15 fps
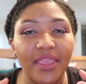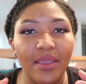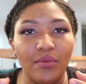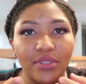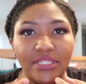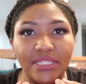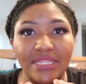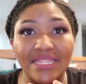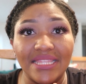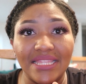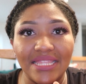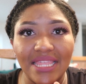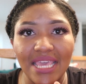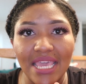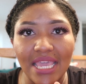it was
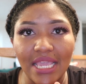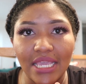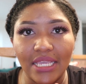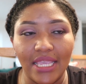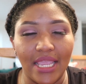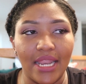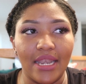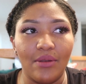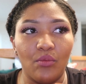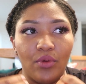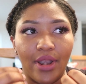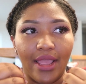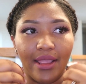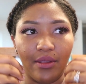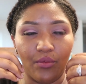thick. And
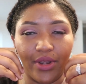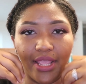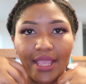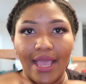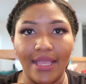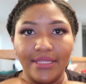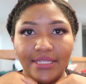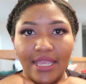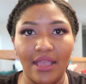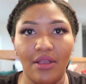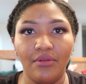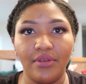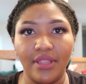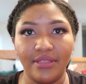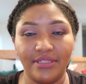when it got
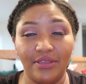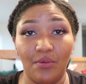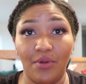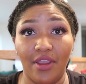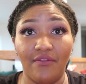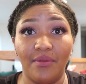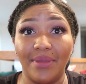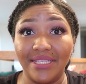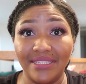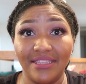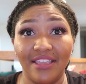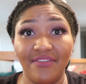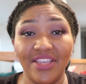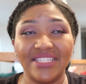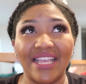down to wherever my
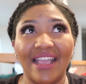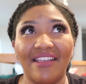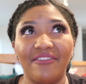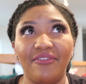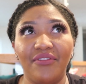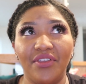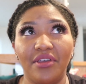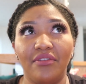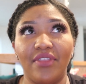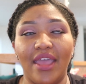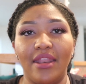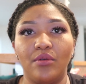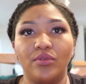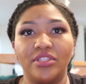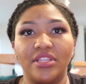sleeve is, I could feel
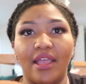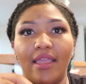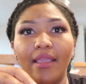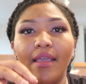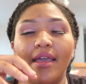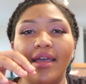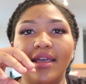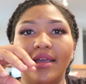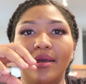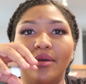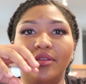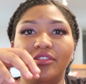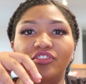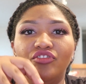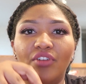that it was like
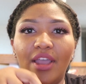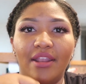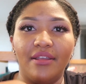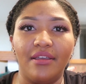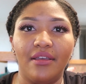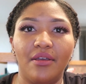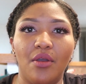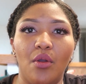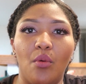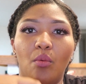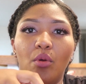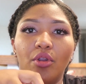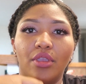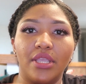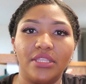trying to
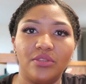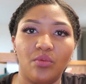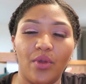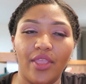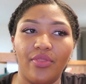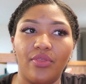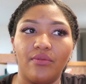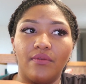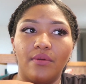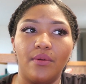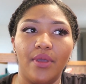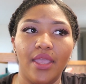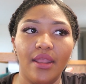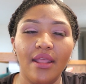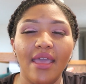work its way
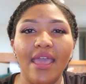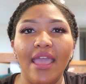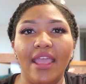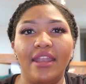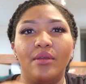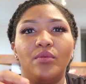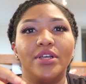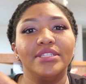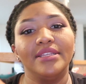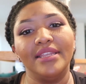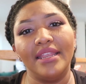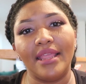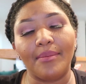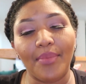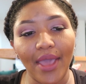through it, and it wasn't
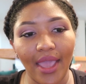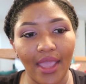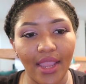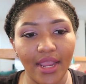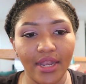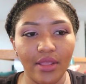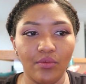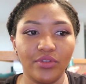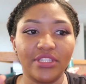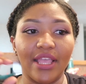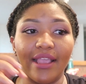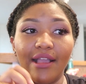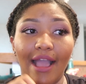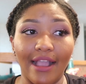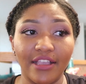any pain. It was
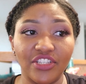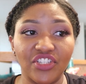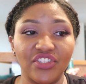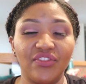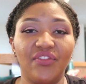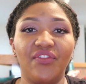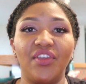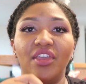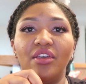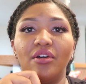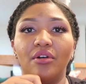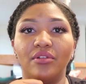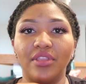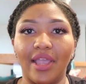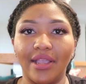like I could just
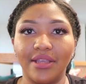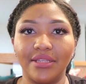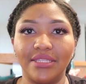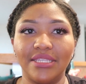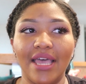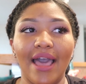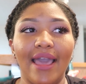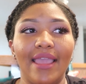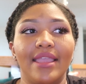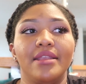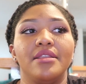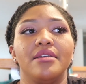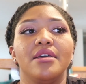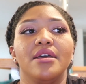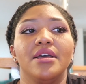feel like a
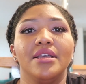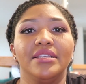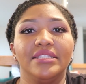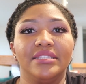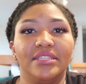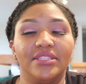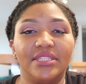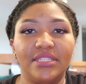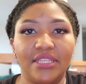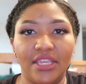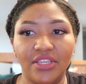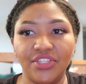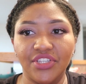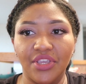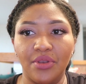tight
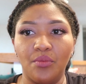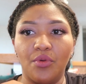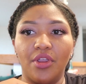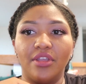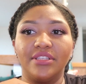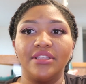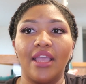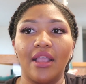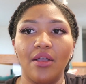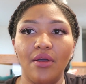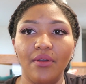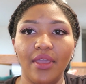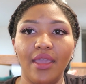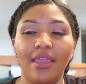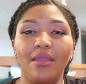sensation where it's like,
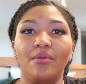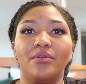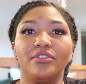okay,